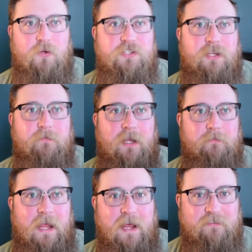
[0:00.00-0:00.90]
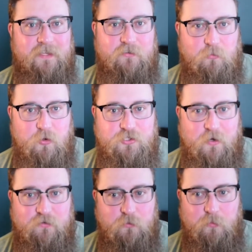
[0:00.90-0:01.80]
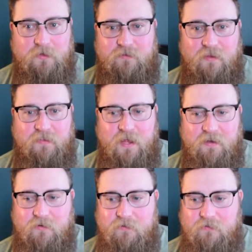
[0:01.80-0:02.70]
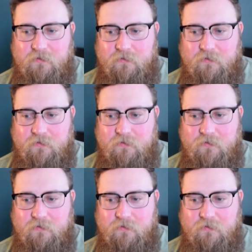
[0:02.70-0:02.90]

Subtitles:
which sometimes has these more joyous moments, and then